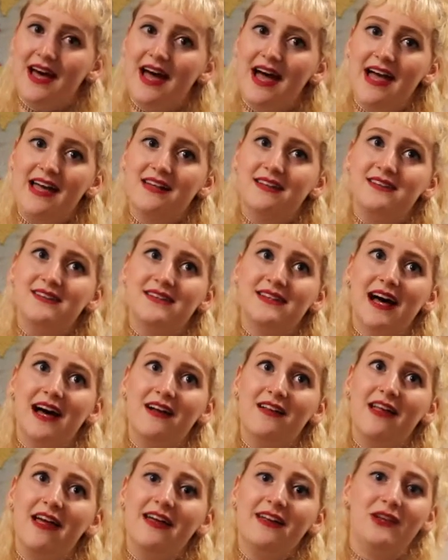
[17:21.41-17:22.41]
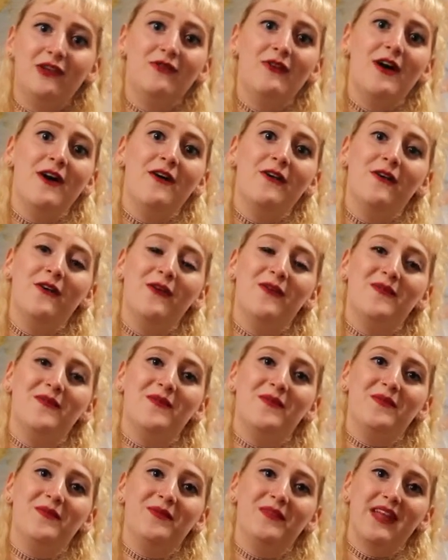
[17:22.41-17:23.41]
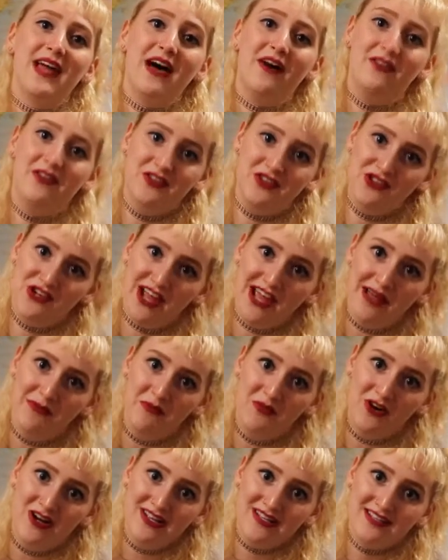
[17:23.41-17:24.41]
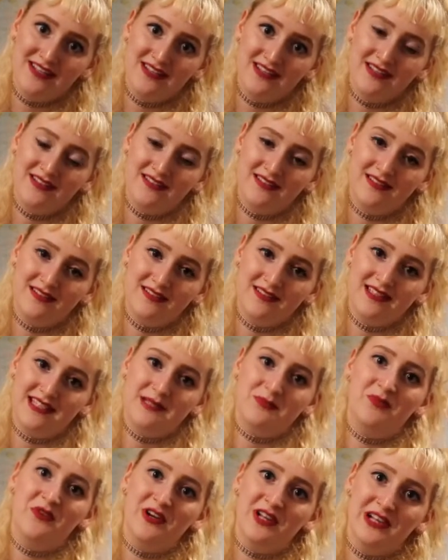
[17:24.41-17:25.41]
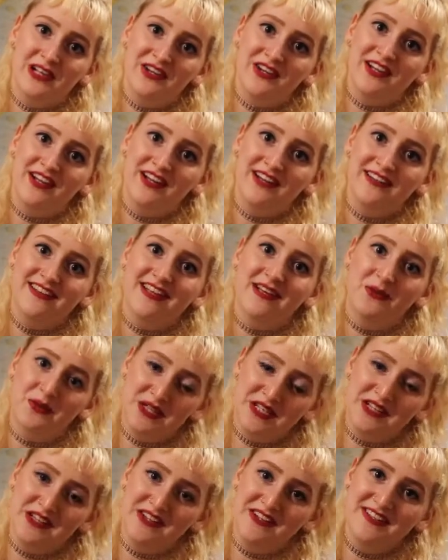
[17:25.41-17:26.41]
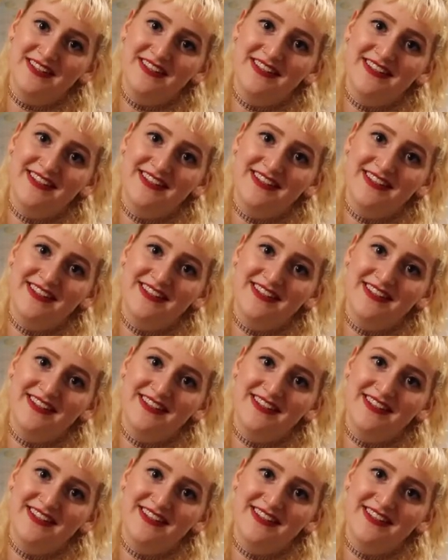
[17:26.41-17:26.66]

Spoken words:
and I'll let you know how the jam was. Spoiler alert, it was good.